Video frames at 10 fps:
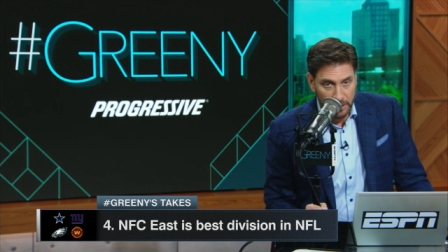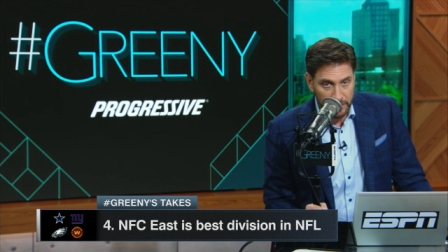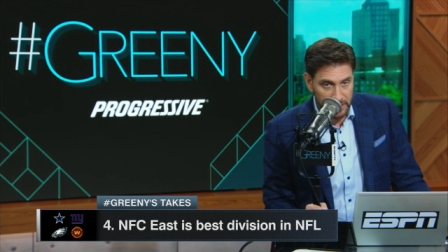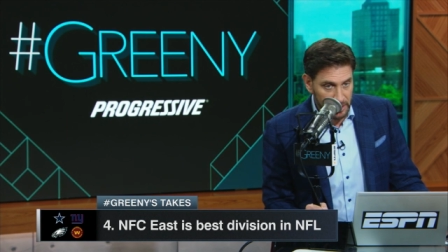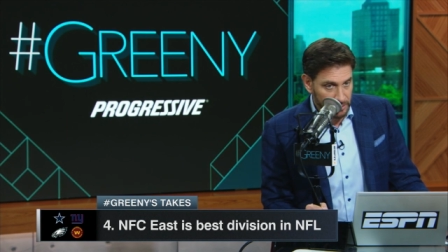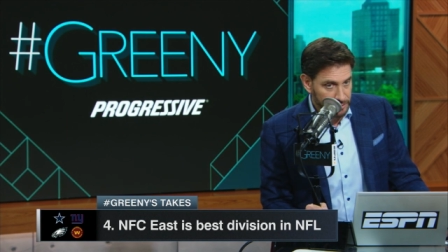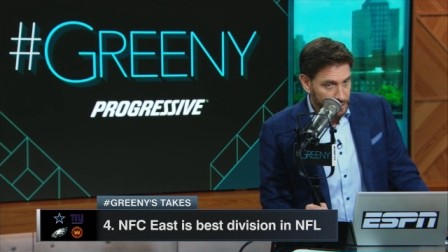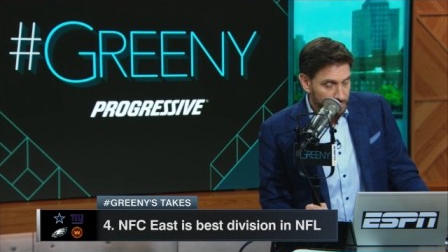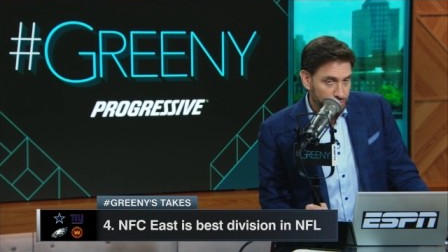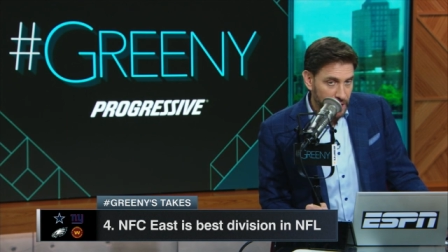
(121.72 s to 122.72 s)
The Eagles
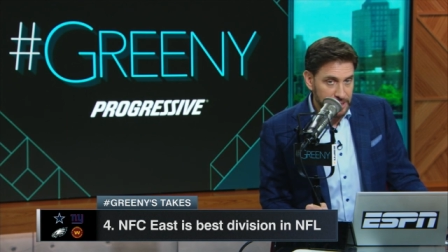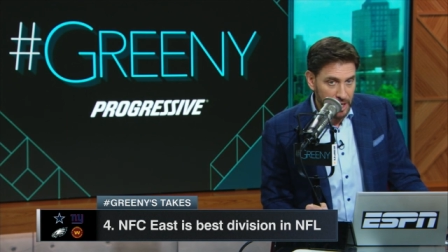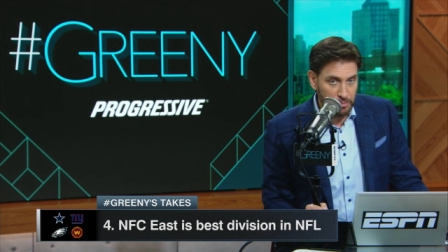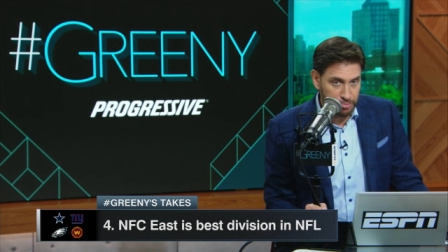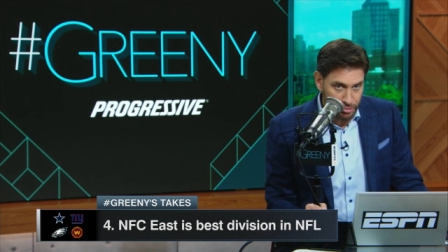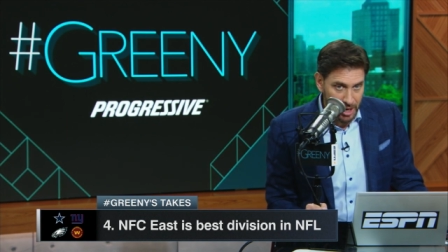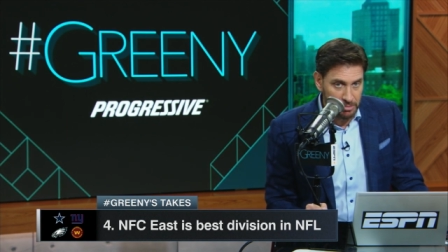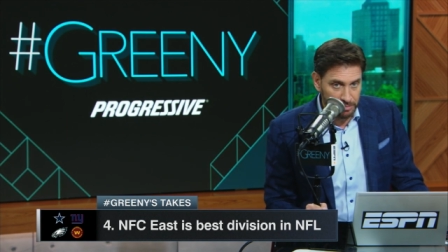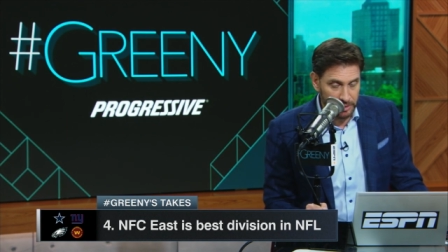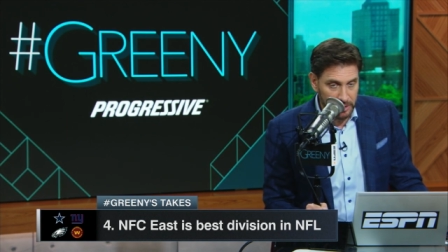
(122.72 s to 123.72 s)
are right now
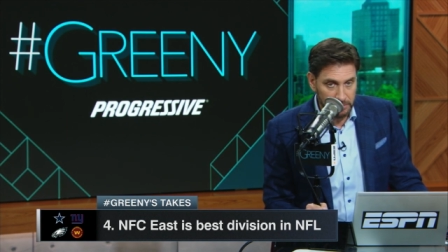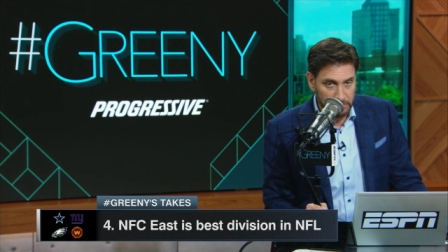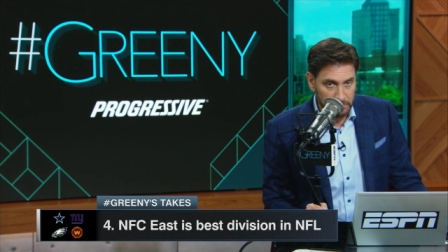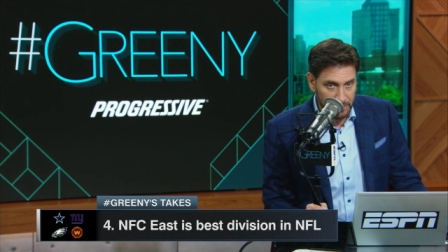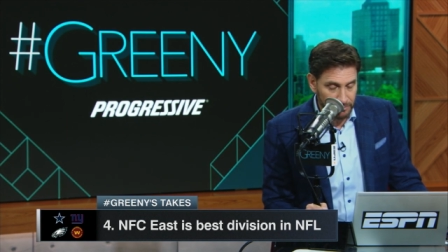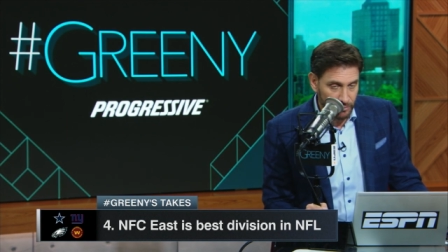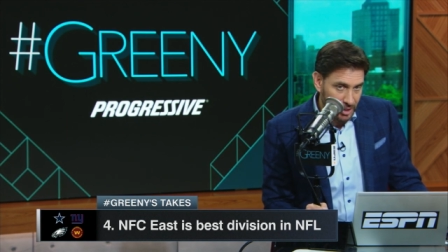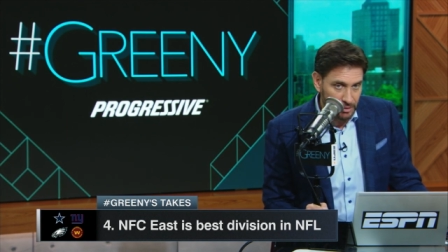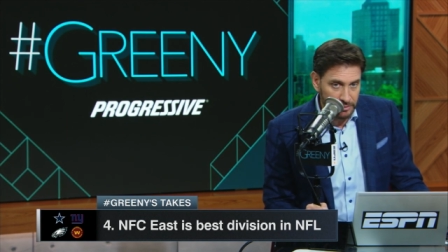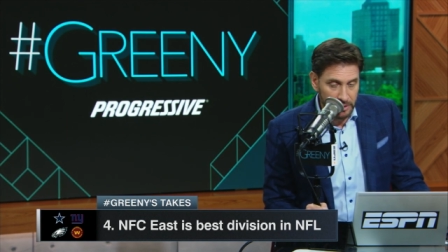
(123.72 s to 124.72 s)
probably,
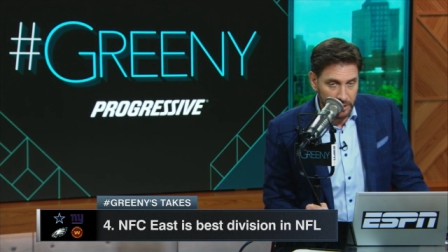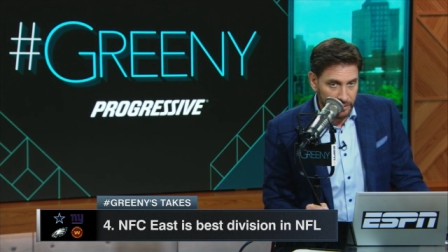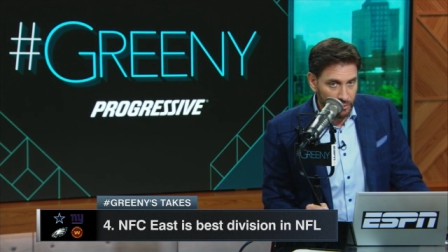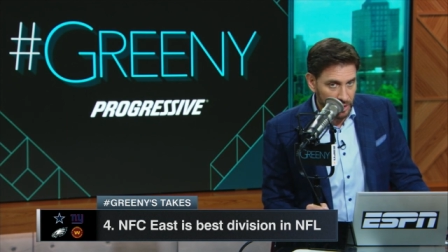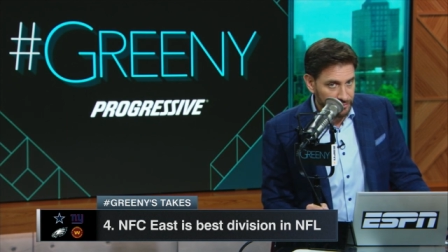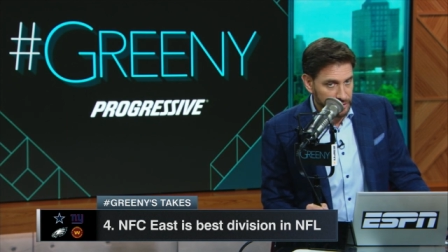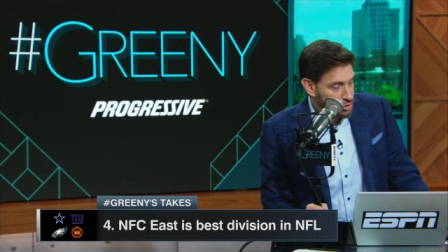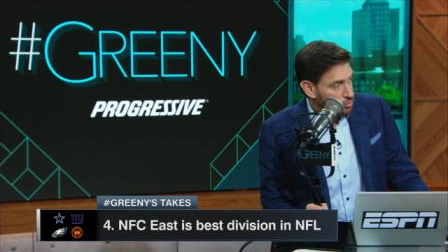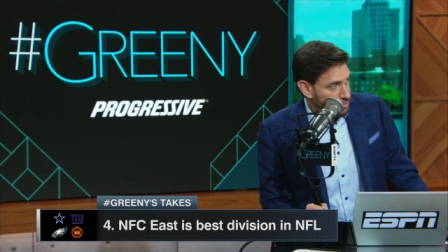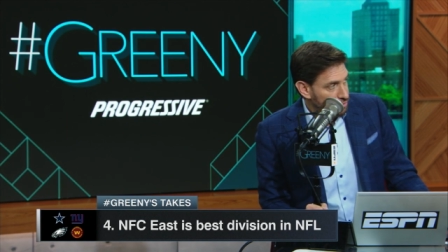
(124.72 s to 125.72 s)
well, they're one of the
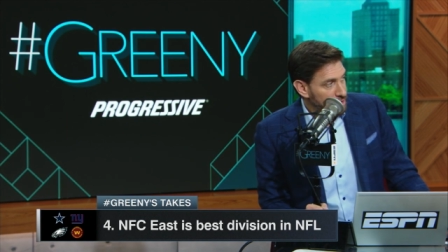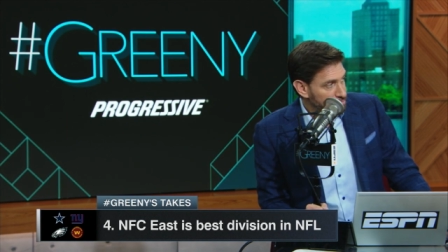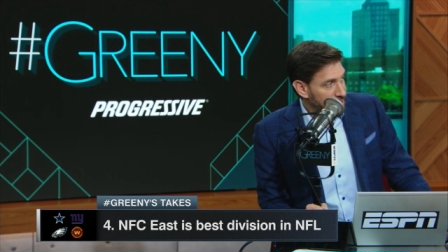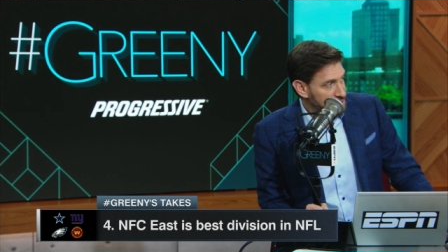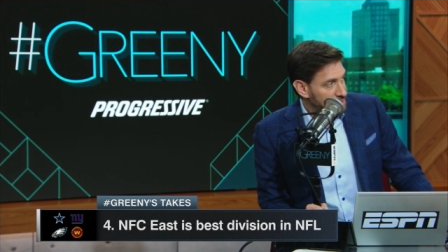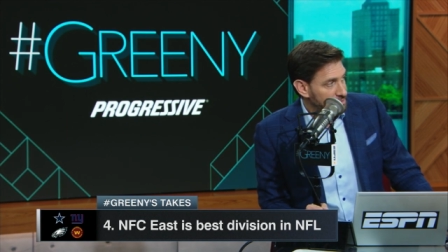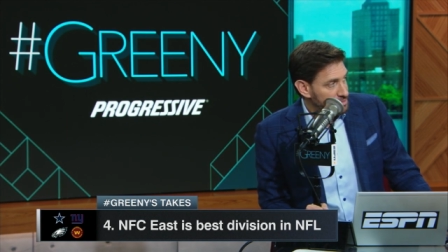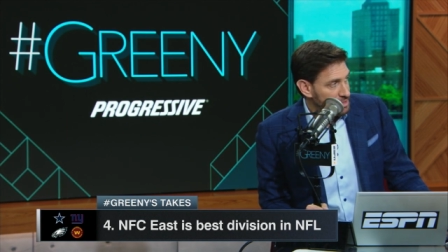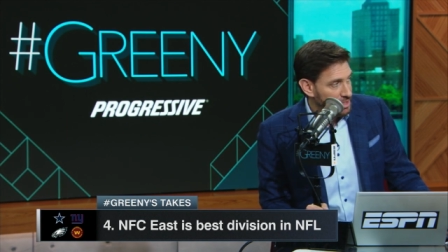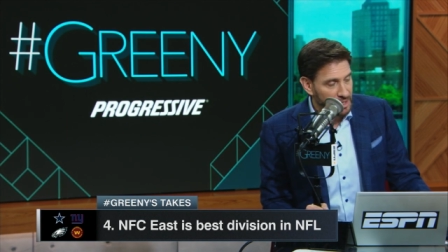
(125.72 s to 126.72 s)
two or three best teams
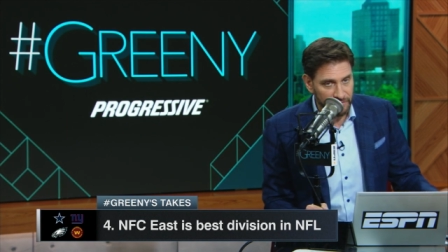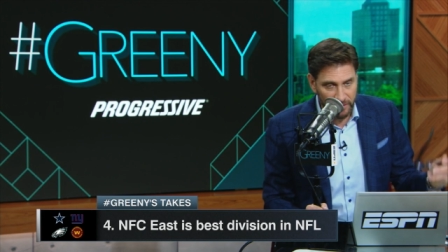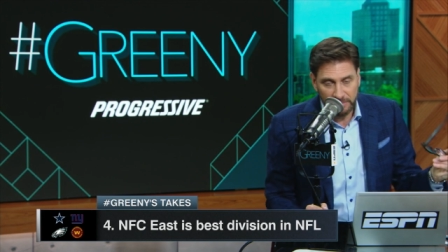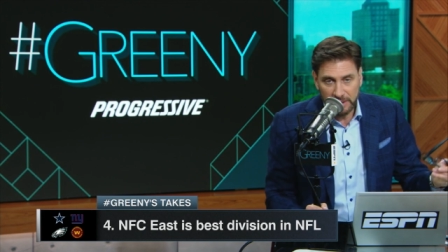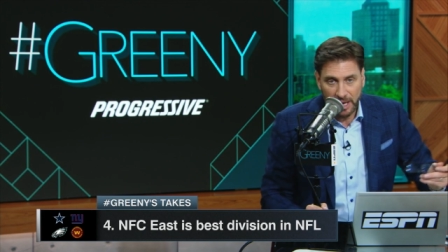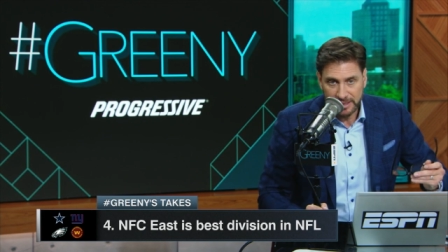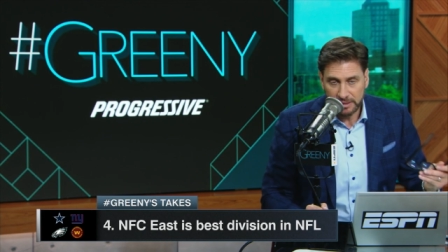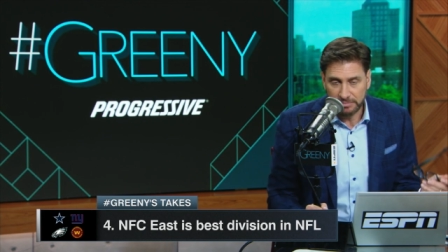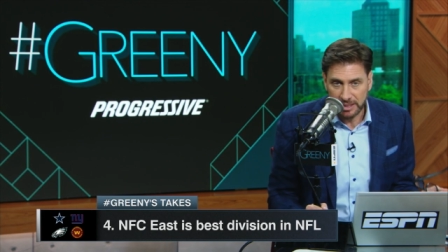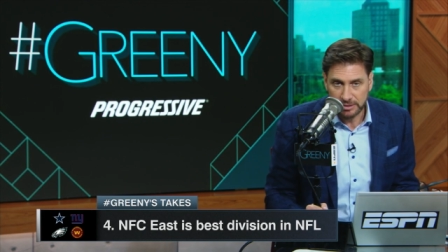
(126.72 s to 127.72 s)
in the NFL. I
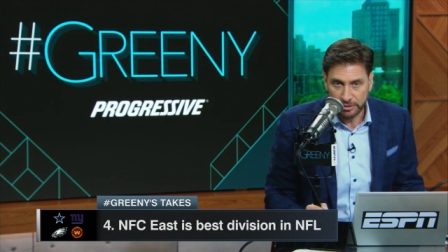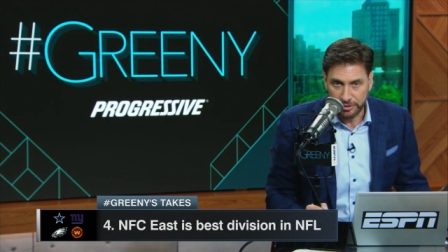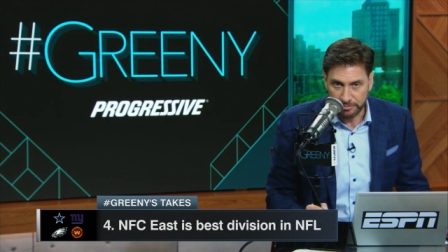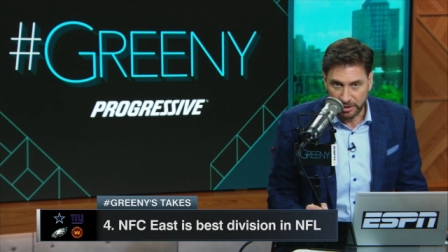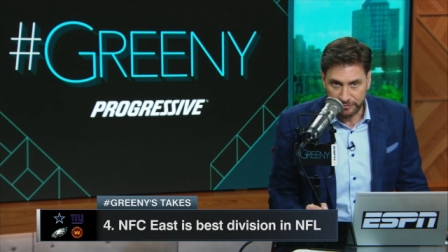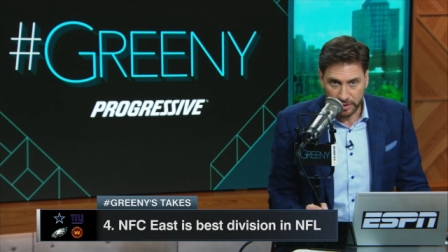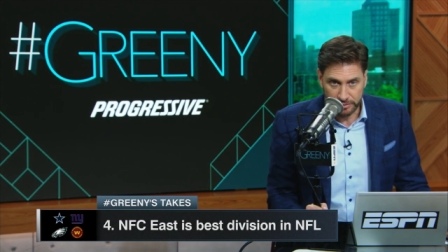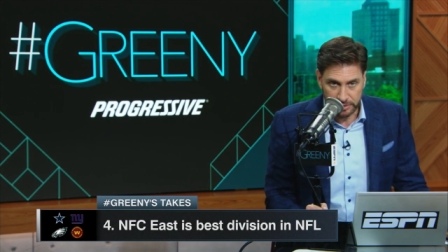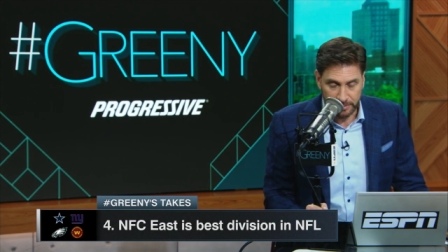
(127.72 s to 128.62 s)
think I still think Buffalo is the